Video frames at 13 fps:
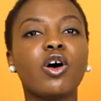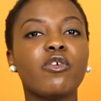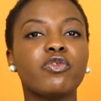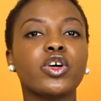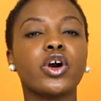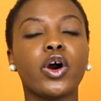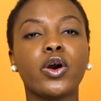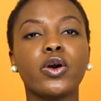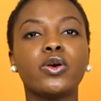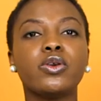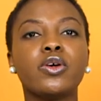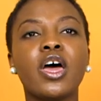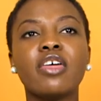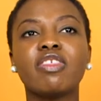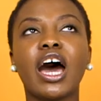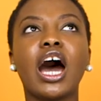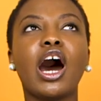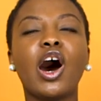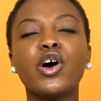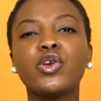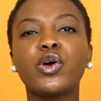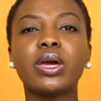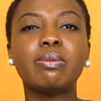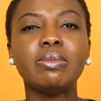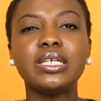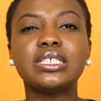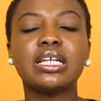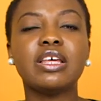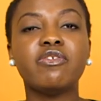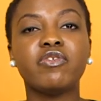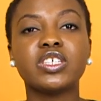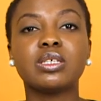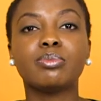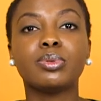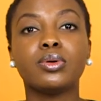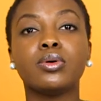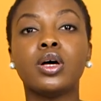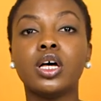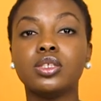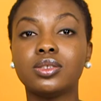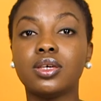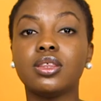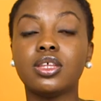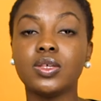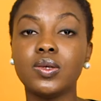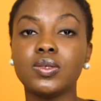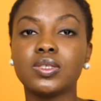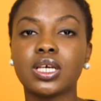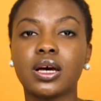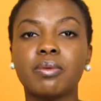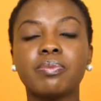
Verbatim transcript: of the code that are not immediately visible to the user.